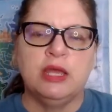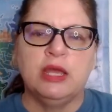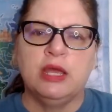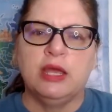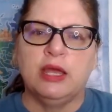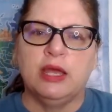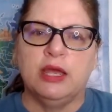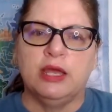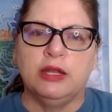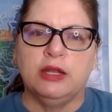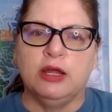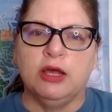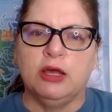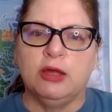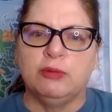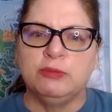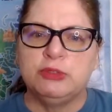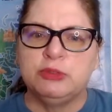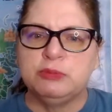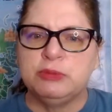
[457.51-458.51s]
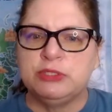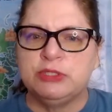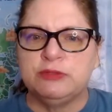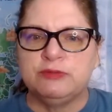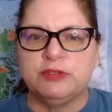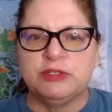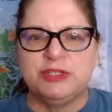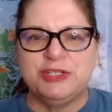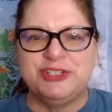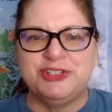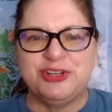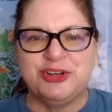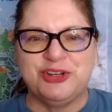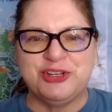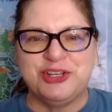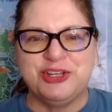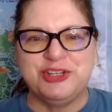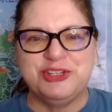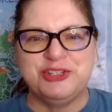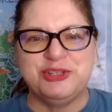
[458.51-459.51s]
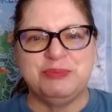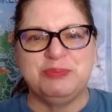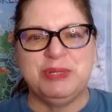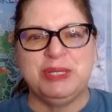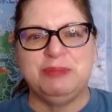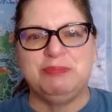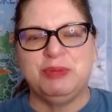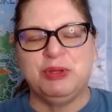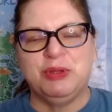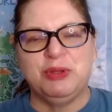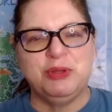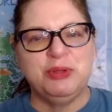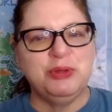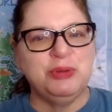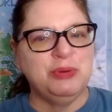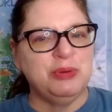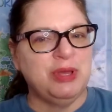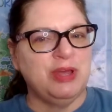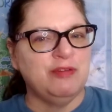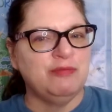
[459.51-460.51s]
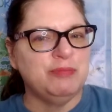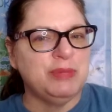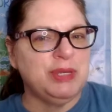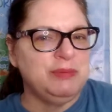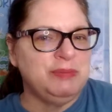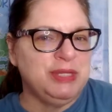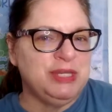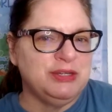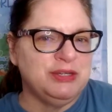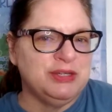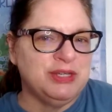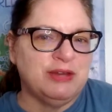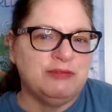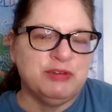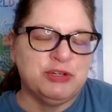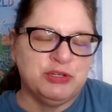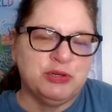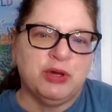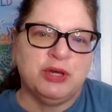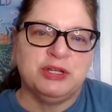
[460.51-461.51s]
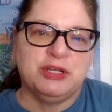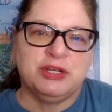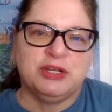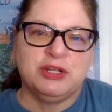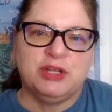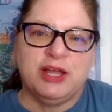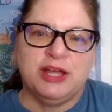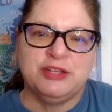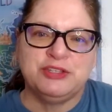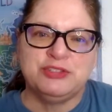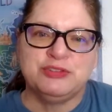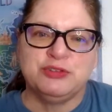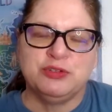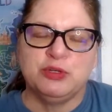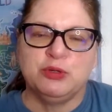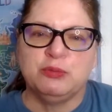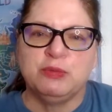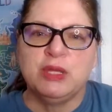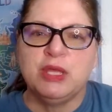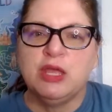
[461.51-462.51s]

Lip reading: and specifically talking to people who have maybe never taught in a classroom,